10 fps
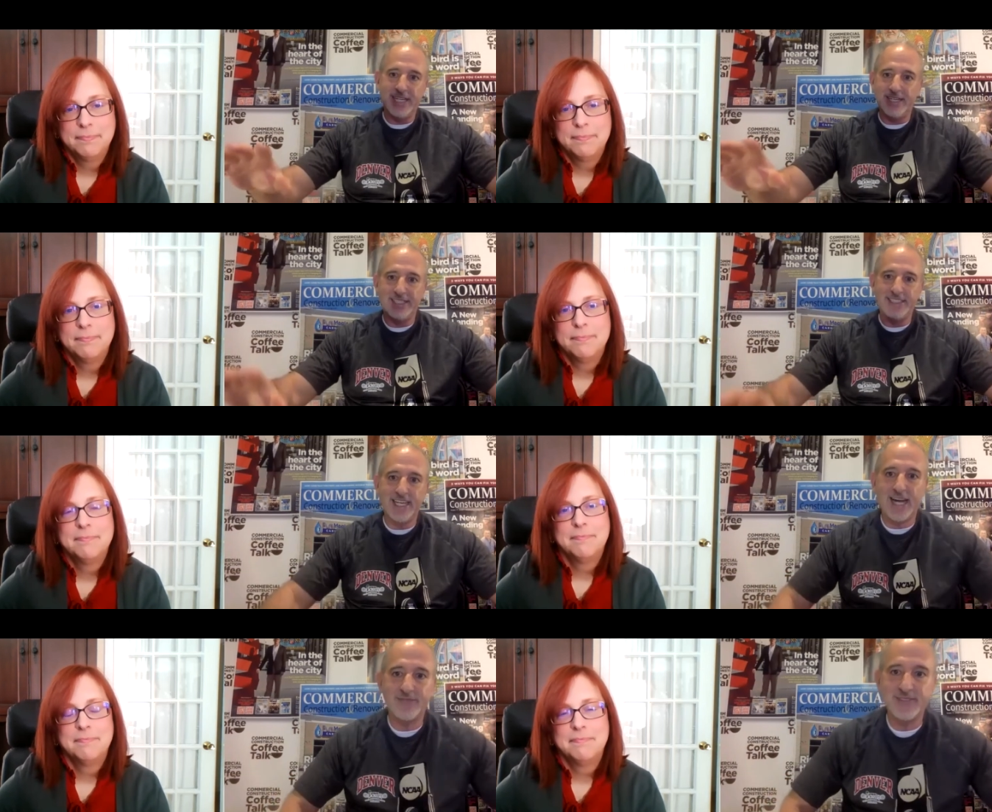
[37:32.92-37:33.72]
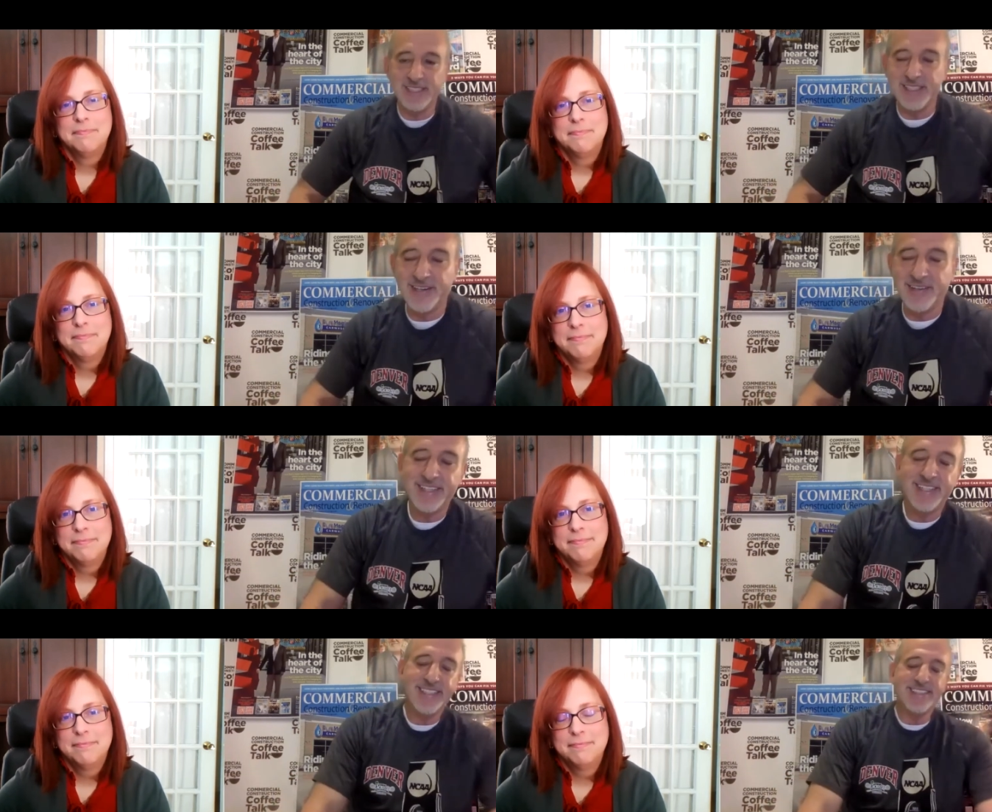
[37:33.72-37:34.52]
Speaker 1: kind of adapt. You know,
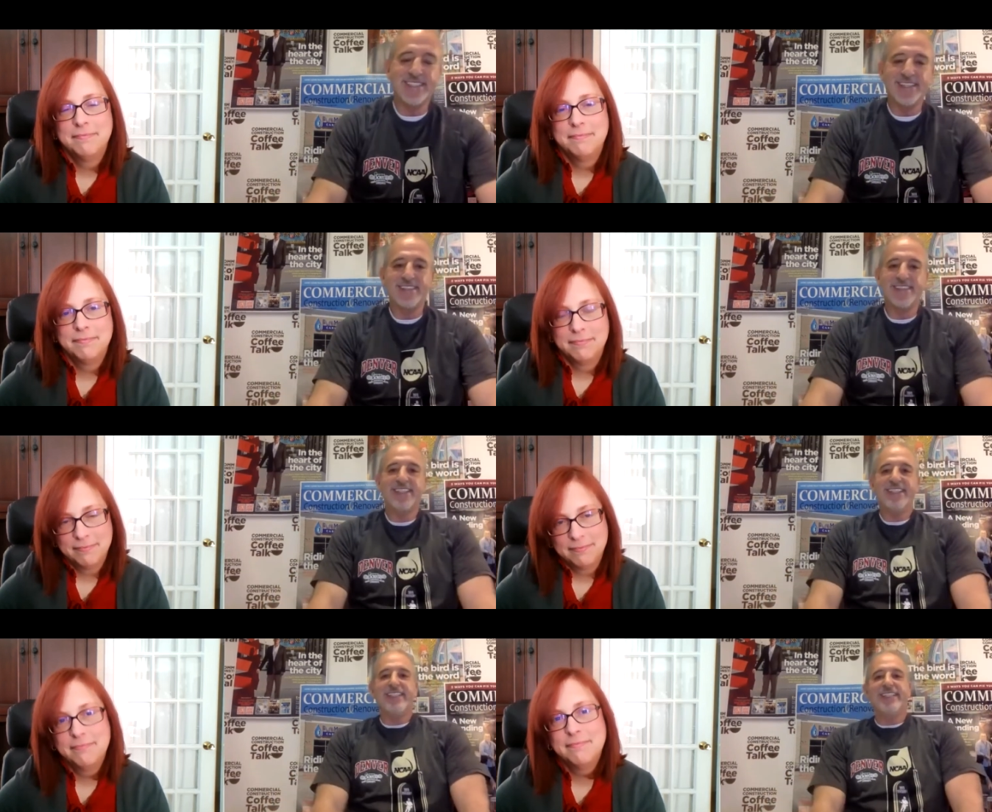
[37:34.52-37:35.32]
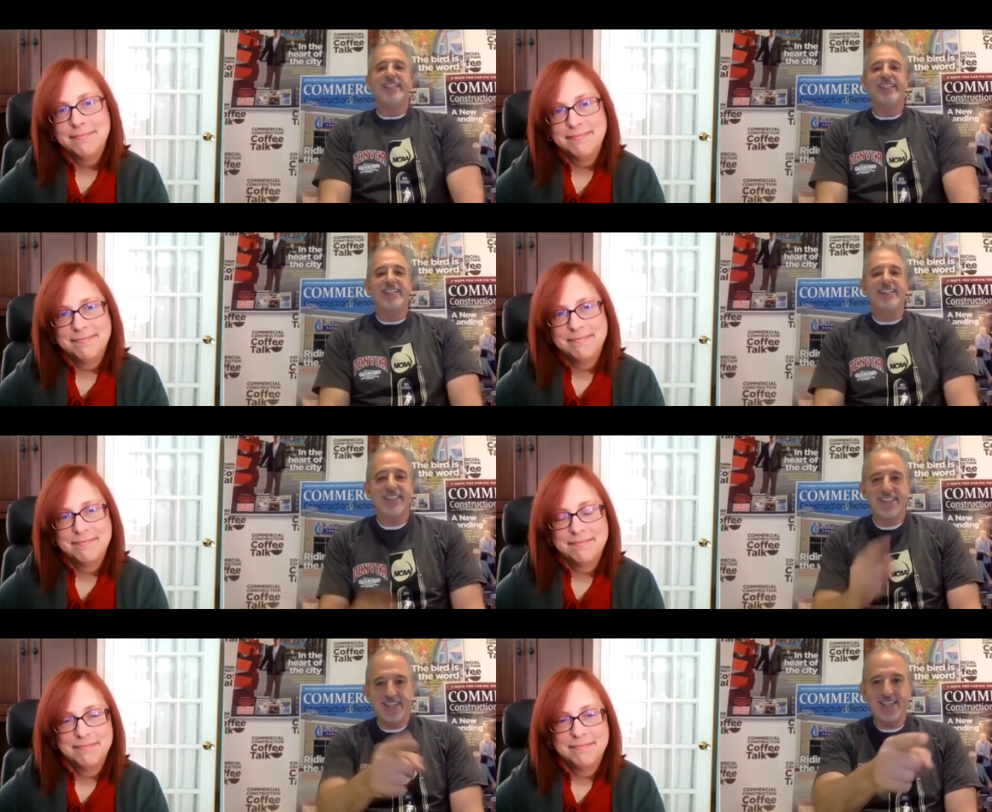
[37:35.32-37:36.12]
so uh,
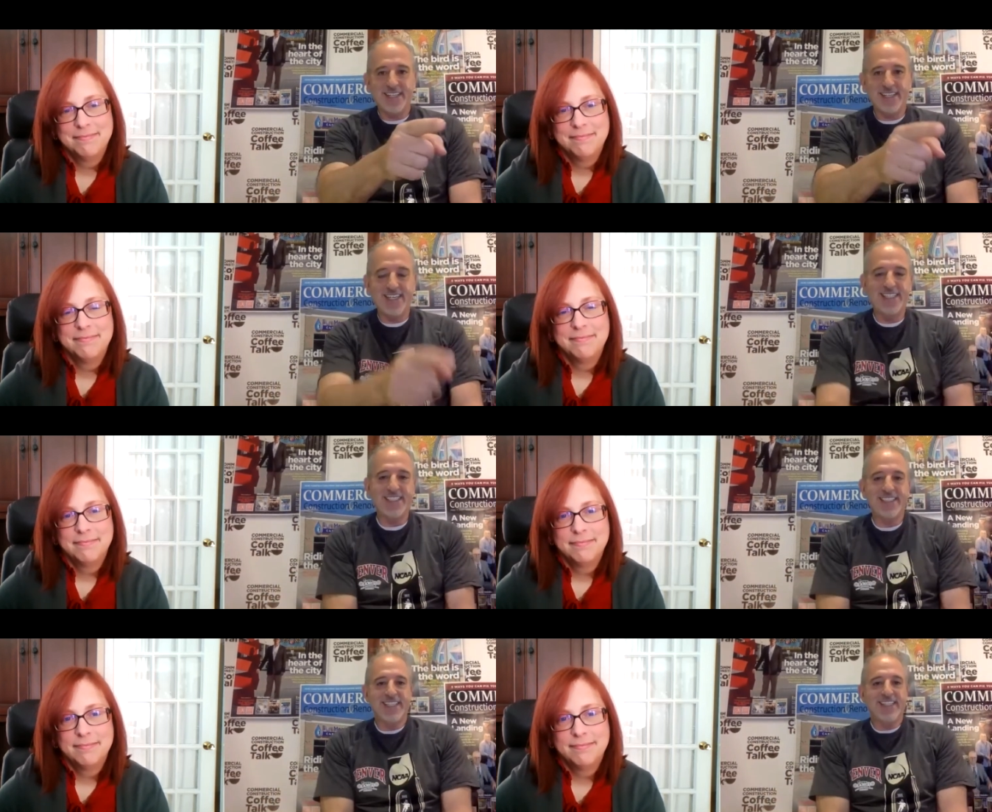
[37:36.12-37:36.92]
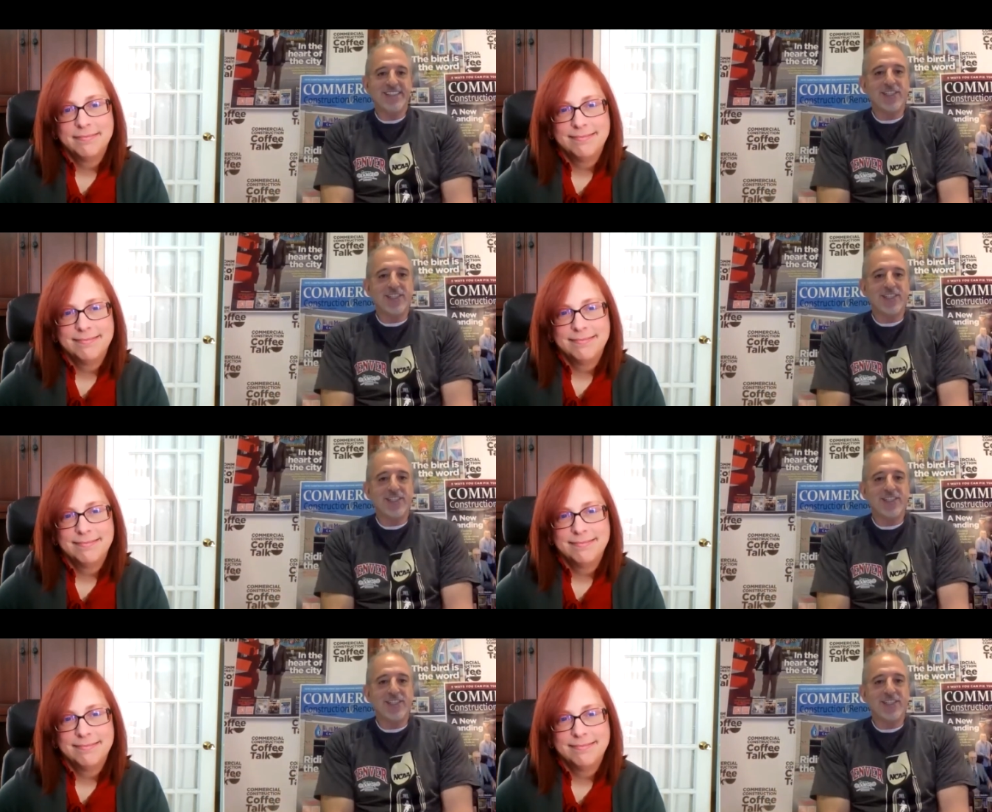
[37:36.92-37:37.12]
I like it.